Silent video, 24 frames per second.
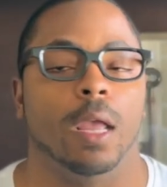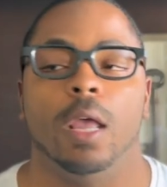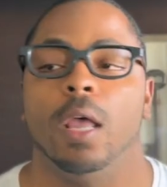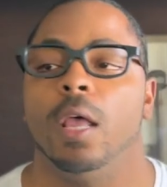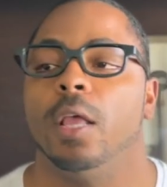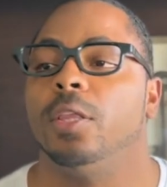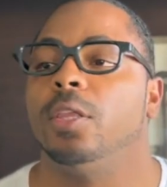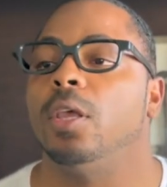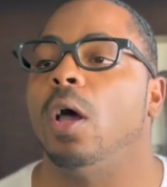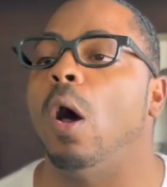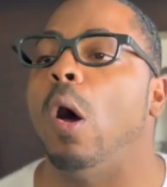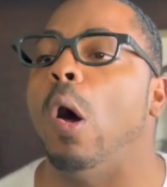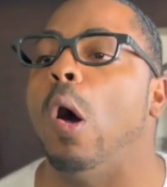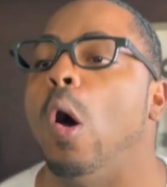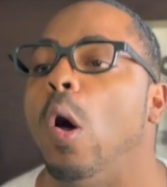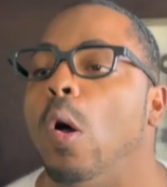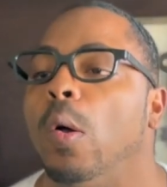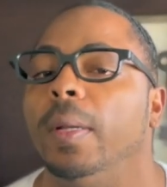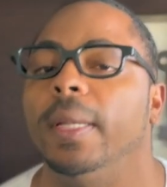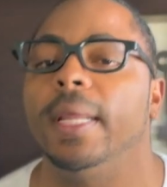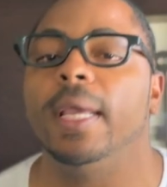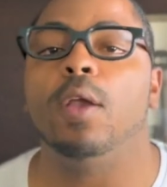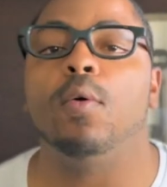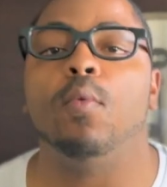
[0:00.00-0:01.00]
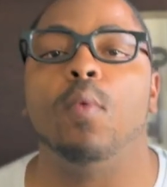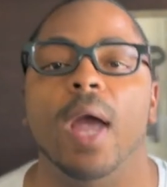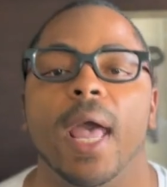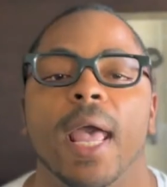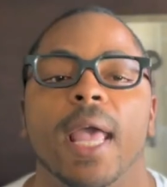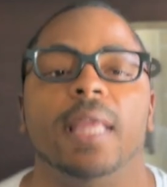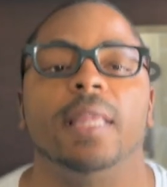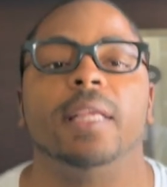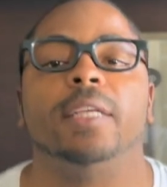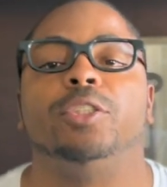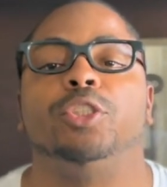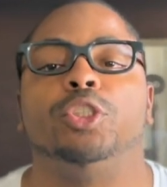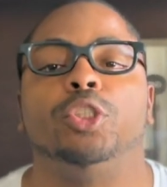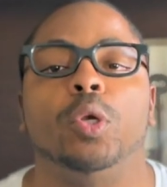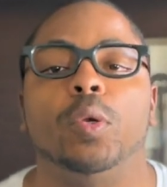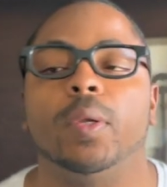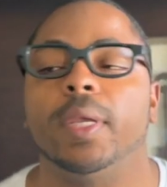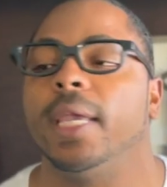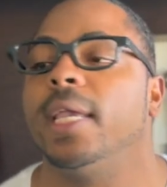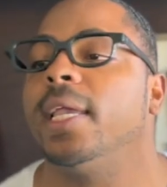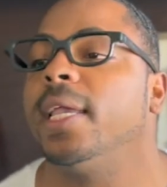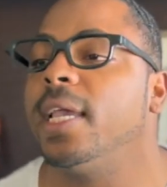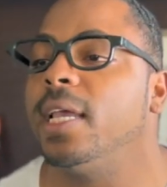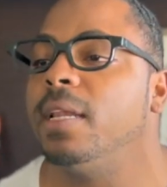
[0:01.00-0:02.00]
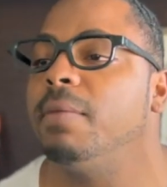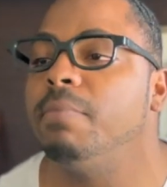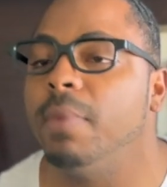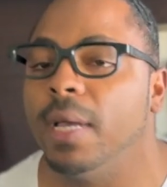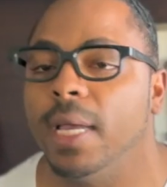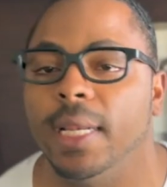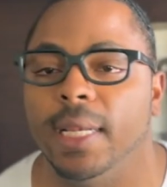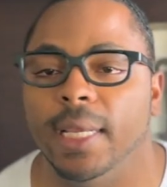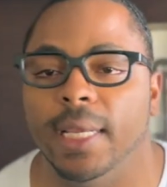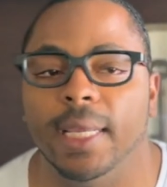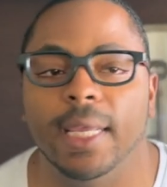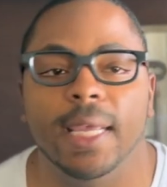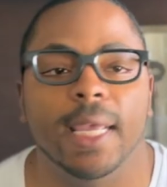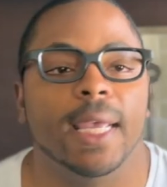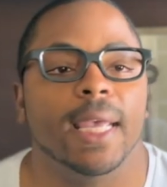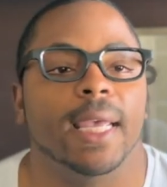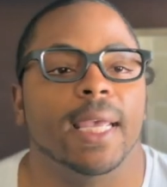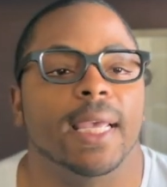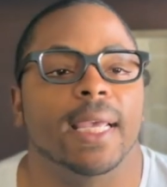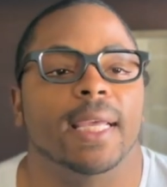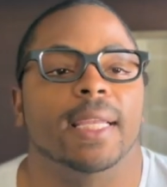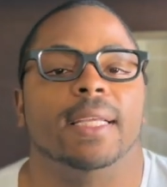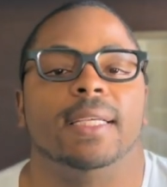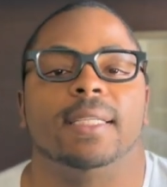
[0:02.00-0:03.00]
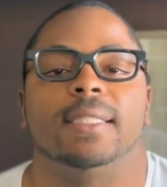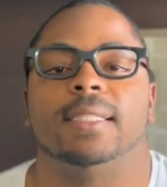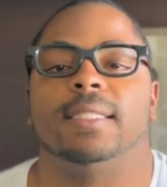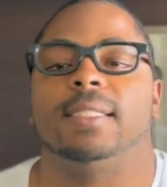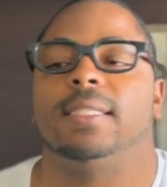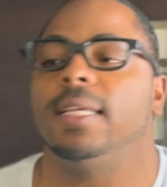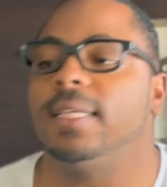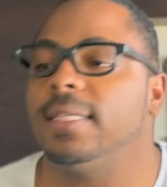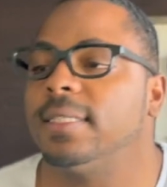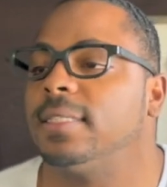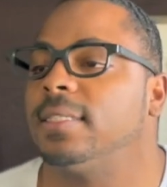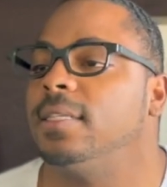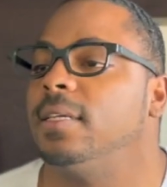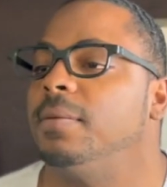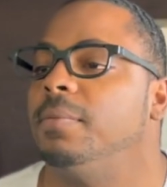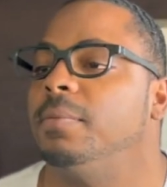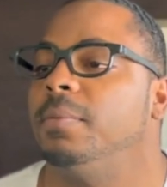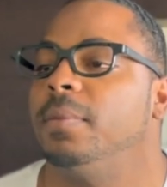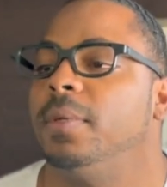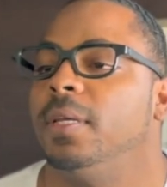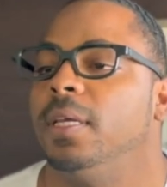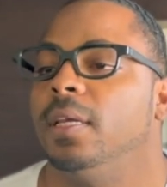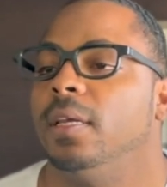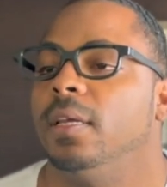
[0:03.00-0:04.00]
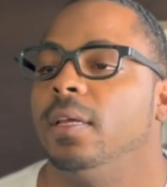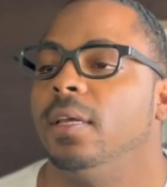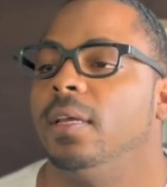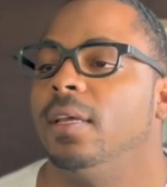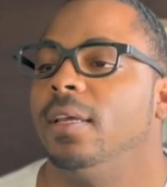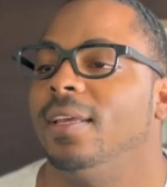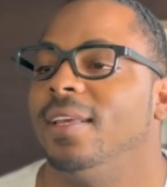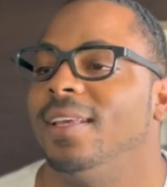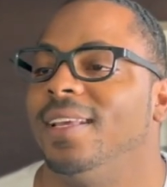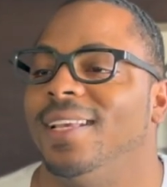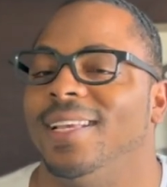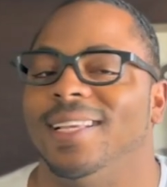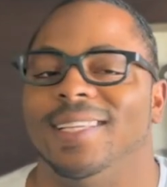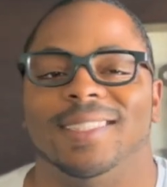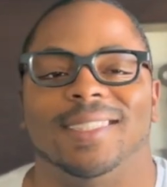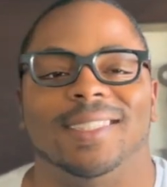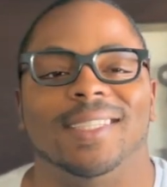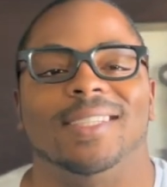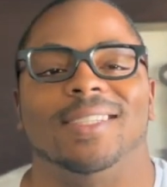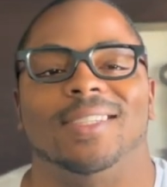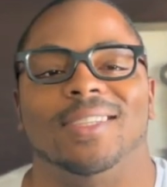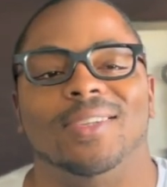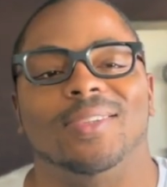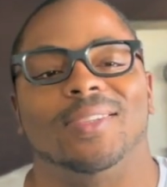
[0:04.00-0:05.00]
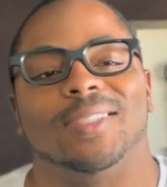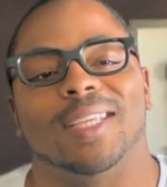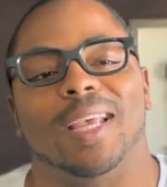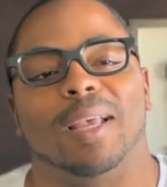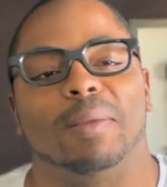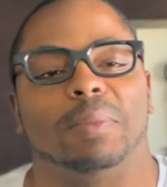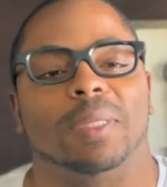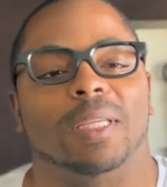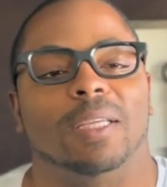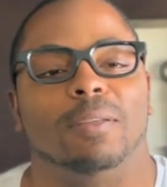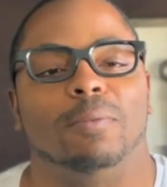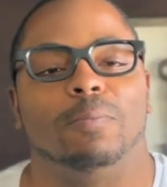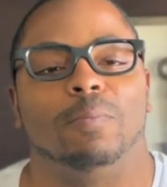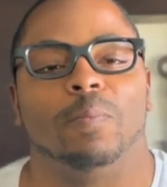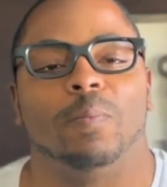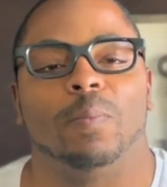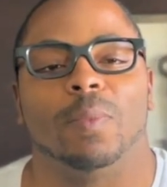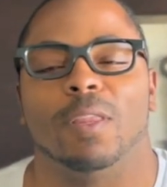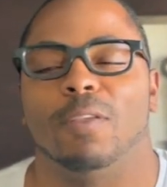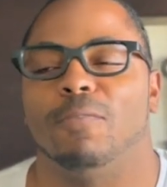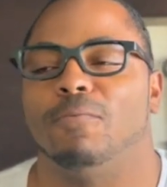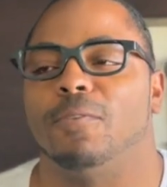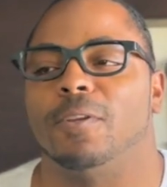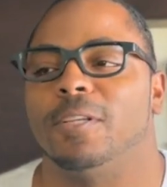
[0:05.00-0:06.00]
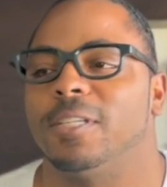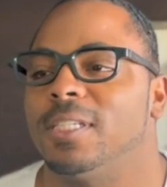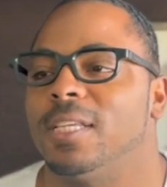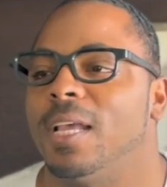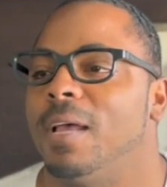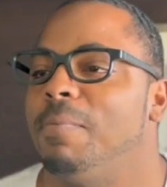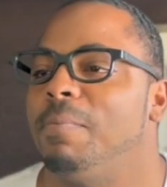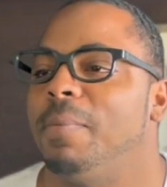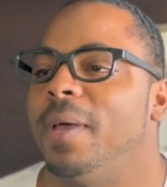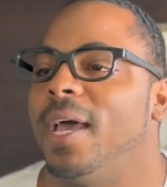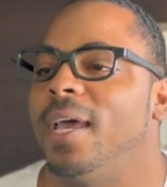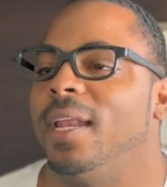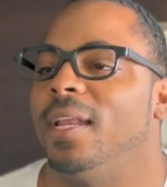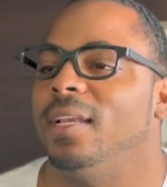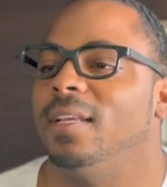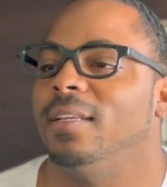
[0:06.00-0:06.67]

The only way that you can get money in this system is to do something for somebody.